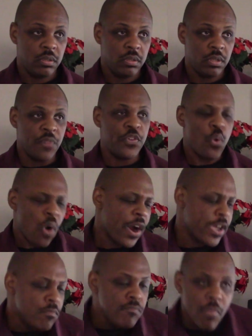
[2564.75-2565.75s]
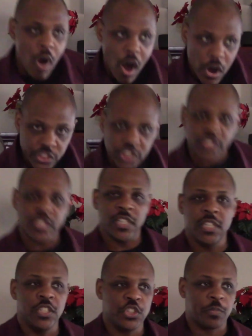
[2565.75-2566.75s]
If you are immersed
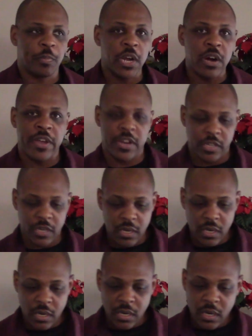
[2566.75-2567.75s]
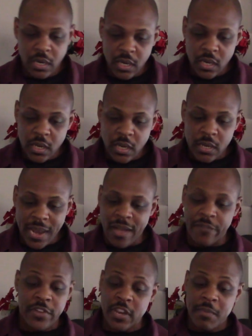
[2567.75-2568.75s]
in the spirit.
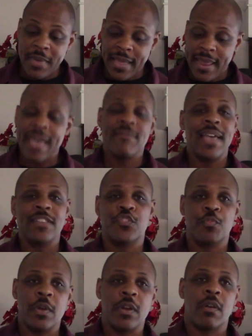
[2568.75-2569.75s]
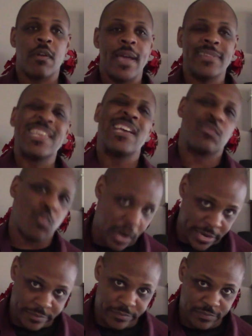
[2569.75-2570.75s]
Now, if any man have not the spirit of Christ, guess
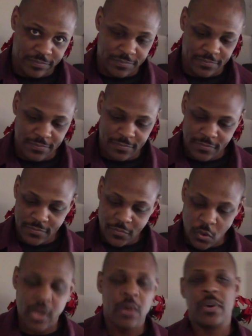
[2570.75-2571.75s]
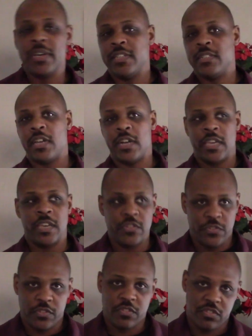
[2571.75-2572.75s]
what? Oh, well, he's none of
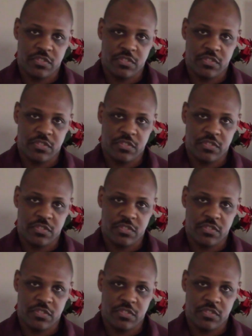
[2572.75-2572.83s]
his.